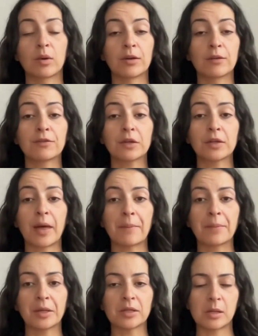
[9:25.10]
to feel that
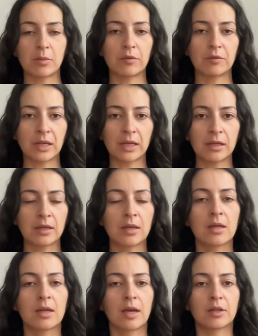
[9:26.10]
buildup of heat.
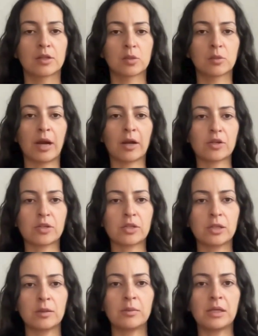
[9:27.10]
And so we're actually
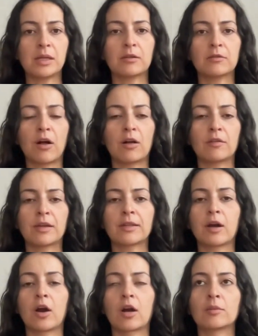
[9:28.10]
going to be involving
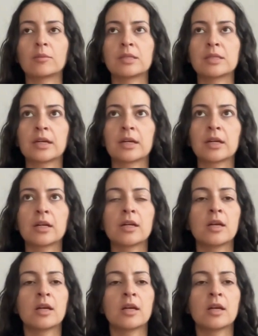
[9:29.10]
the arms here.